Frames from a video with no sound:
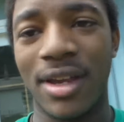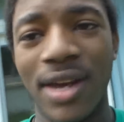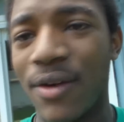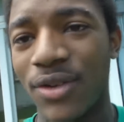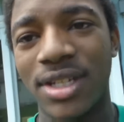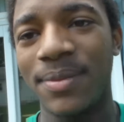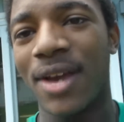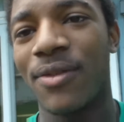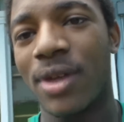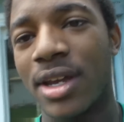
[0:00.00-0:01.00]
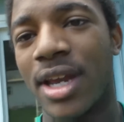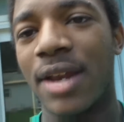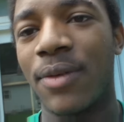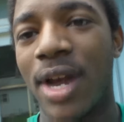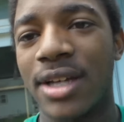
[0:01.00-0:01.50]
You never see my
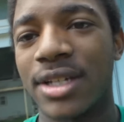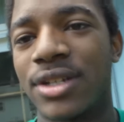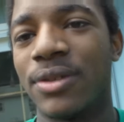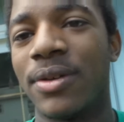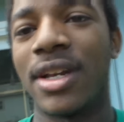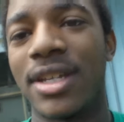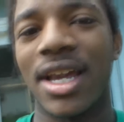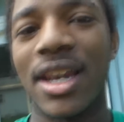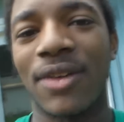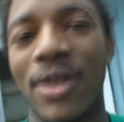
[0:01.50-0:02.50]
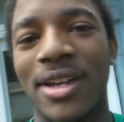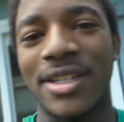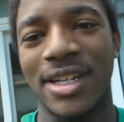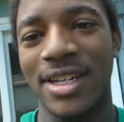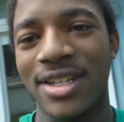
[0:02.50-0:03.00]
granddaddy without a suit. It's kind of
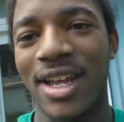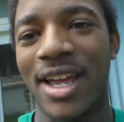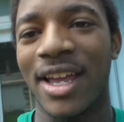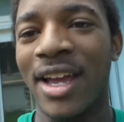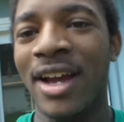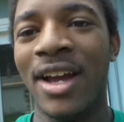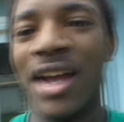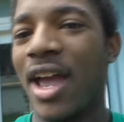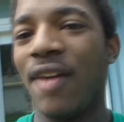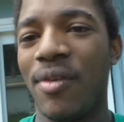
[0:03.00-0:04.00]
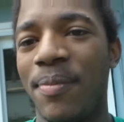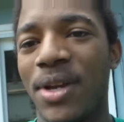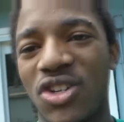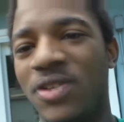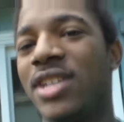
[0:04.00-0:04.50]
crazy. It's like every
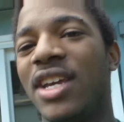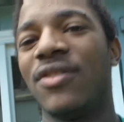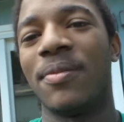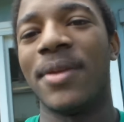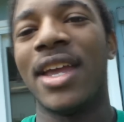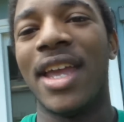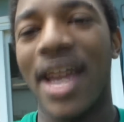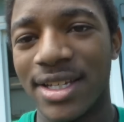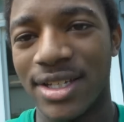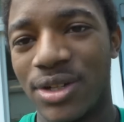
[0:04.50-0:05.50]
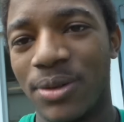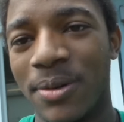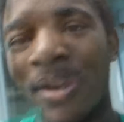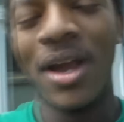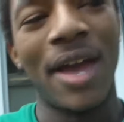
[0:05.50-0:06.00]
picture you see of him, he has a
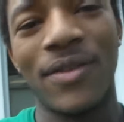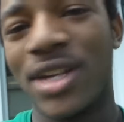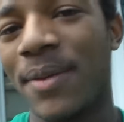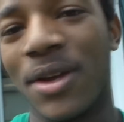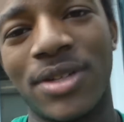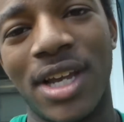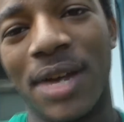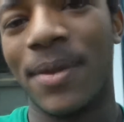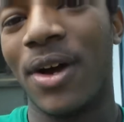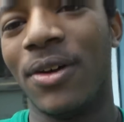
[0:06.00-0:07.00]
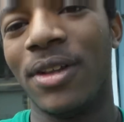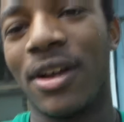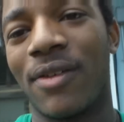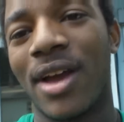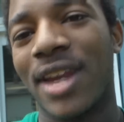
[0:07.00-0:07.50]
suit. Every time you go see him, oh
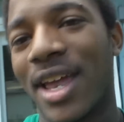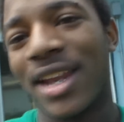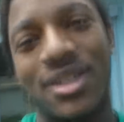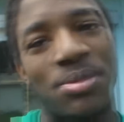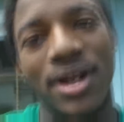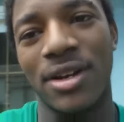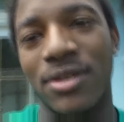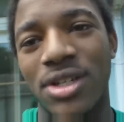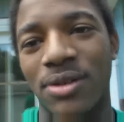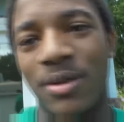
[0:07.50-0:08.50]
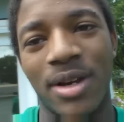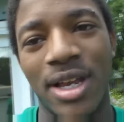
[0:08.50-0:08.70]
look, granddad has a brand new suit.